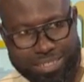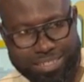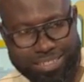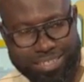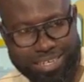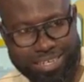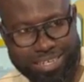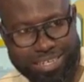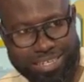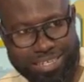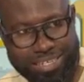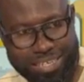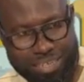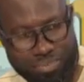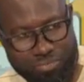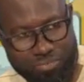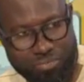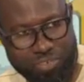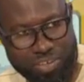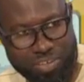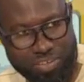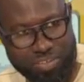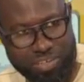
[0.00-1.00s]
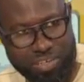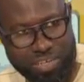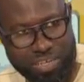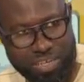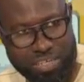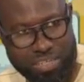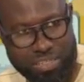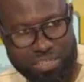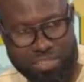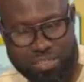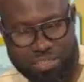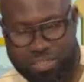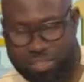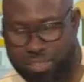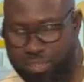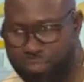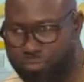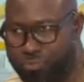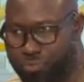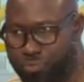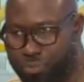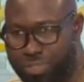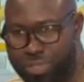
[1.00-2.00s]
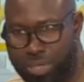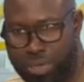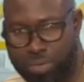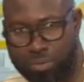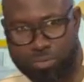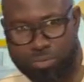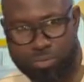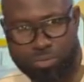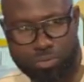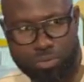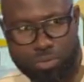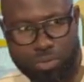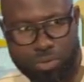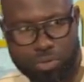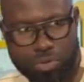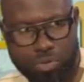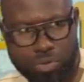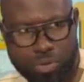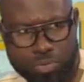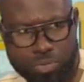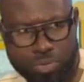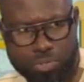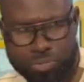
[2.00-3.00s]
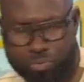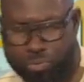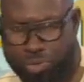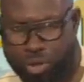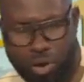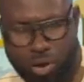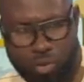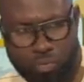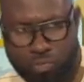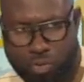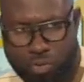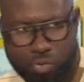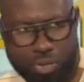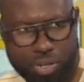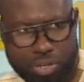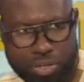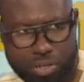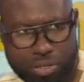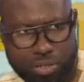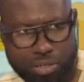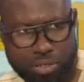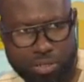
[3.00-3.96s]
that can investigate and root out corruption, we are all for it.